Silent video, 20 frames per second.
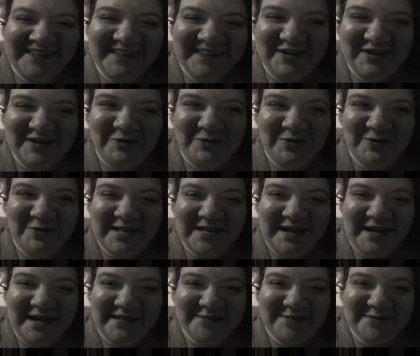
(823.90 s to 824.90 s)
What
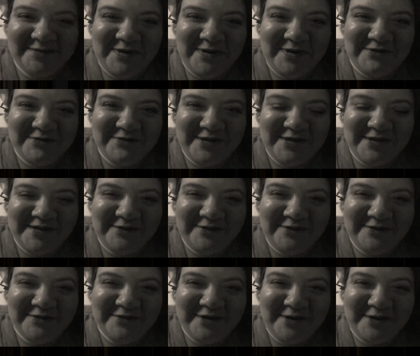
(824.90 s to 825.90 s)
class am I in
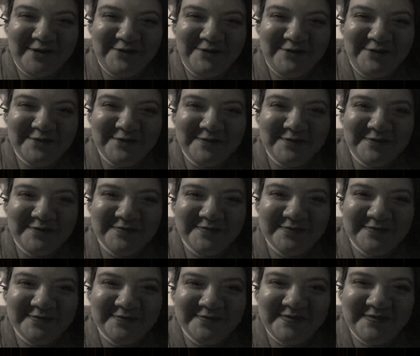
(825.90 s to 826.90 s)
front
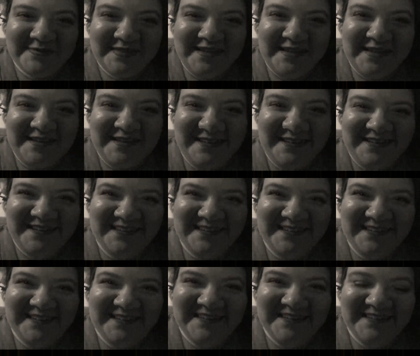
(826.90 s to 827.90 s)
of?
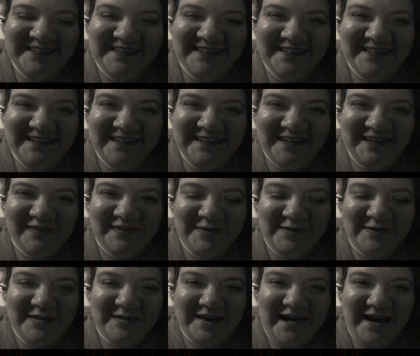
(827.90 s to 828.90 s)
Hello,
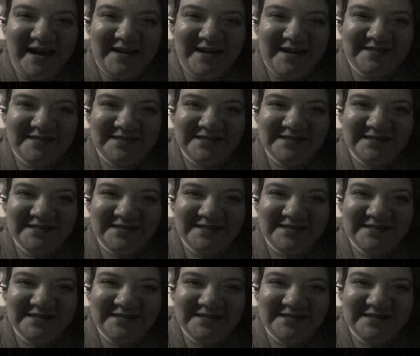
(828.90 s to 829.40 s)
class.